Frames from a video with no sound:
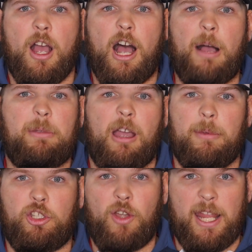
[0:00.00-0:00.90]

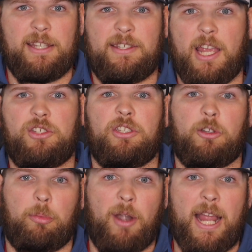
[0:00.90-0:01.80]
upcoming training sessions
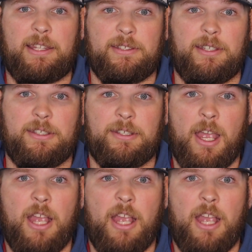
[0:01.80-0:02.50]
or practices.